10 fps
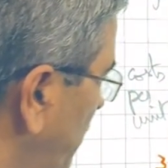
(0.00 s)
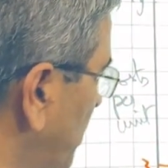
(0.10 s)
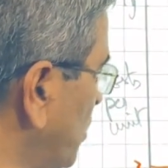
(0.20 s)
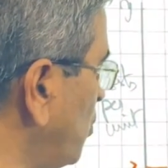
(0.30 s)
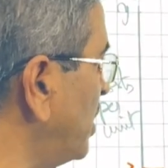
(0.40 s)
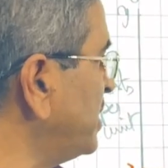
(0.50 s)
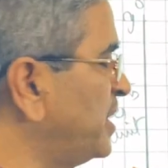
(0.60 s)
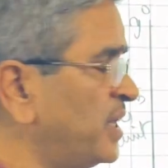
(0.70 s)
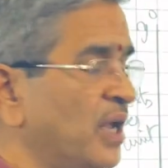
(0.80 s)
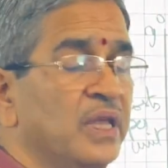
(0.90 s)
your
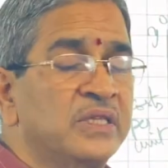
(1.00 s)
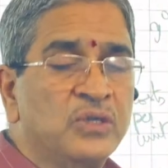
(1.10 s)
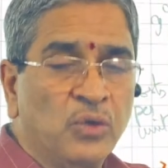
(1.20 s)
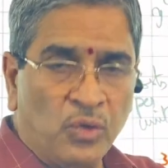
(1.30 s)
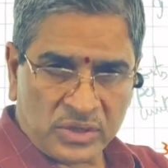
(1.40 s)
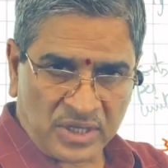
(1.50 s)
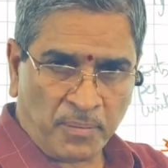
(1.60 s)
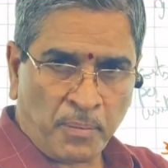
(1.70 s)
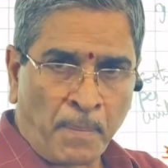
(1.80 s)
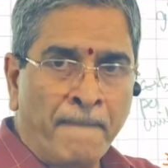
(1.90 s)
quantity also goes
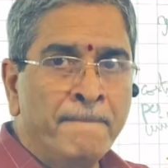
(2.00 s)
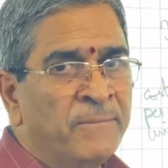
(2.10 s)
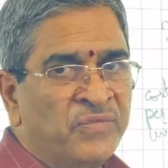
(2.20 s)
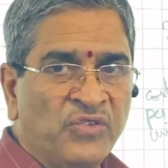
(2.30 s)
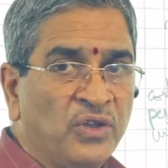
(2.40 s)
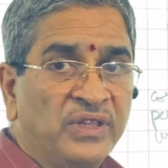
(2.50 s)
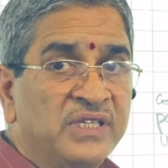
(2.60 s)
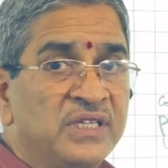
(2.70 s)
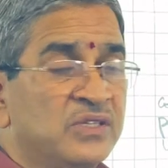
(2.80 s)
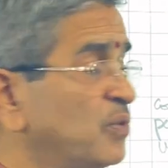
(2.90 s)
up. So
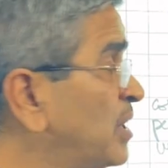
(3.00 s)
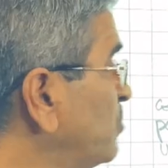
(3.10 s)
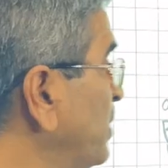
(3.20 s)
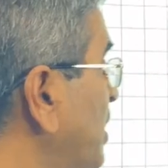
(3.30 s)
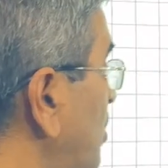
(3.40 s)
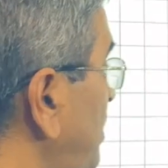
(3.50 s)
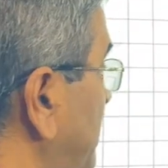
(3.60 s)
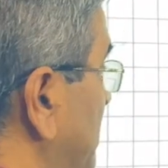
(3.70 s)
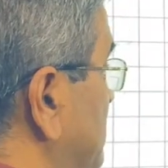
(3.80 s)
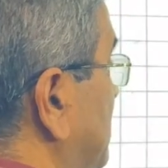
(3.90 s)
this is what we call
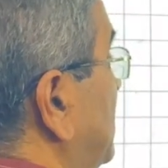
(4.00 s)
it as